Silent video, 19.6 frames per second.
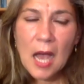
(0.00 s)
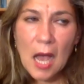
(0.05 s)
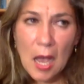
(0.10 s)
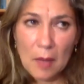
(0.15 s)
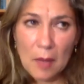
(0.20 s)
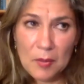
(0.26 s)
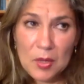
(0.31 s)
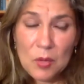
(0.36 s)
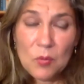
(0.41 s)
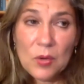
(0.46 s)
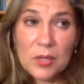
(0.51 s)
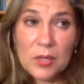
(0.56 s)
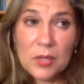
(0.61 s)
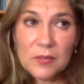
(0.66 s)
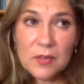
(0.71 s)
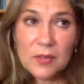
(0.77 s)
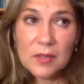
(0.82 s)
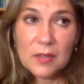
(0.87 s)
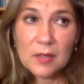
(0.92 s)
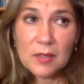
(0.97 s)
I mean, one of
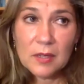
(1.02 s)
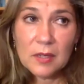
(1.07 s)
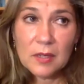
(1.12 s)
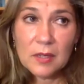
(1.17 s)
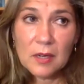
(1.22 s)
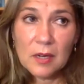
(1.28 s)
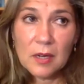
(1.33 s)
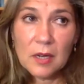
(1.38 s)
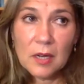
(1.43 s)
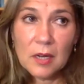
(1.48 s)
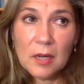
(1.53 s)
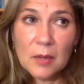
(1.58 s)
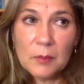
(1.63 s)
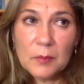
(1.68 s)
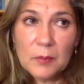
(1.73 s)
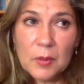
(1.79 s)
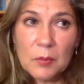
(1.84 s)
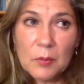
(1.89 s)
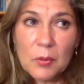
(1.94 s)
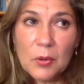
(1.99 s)
the um,
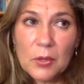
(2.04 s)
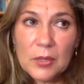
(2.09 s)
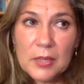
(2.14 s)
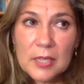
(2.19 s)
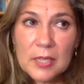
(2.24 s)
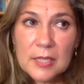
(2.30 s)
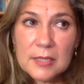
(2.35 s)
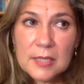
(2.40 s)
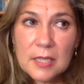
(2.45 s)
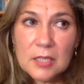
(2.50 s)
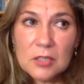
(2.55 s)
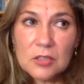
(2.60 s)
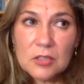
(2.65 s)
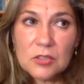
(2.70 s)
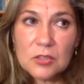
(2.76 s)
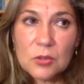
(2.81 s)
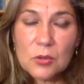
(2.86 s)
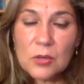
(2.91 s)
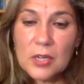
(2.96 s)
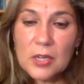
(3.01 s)
important things to
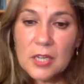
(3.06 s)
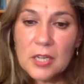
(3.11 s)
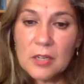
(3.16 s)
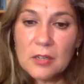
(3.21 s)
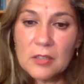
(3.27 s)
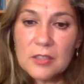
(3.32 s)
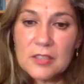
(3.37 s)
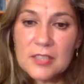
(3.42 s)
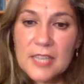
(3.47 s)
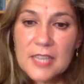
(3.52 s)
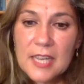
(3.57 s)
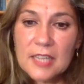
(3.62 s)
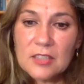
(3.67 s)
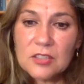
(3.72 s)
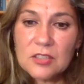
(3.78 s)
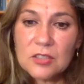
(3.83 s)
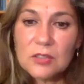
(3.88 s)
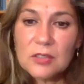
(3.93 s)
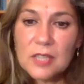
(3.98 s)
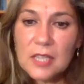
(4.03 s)
underscore here is that
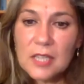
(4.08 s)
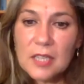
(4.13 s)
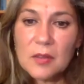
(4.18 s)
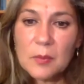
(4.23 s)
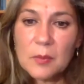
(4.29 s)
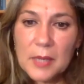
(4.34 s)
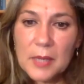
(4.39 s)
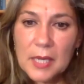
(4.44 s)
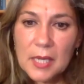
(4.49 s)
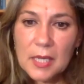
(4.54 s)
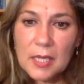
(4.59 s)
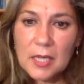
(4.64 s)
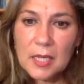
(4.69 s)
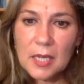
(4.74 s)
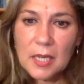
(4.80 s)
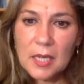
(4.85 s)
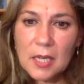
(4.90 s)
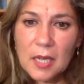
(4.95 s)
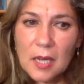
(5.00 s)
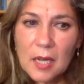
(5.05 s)
certainly in the
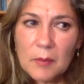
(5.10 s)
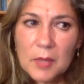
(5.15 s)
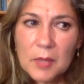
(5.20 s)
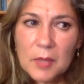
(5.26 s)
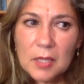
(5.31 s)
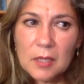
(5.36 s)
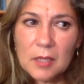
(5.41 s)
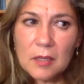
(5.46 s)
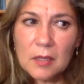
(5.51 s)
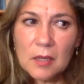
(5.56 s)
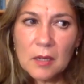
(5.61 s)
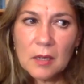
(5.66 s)
beginning, I mean,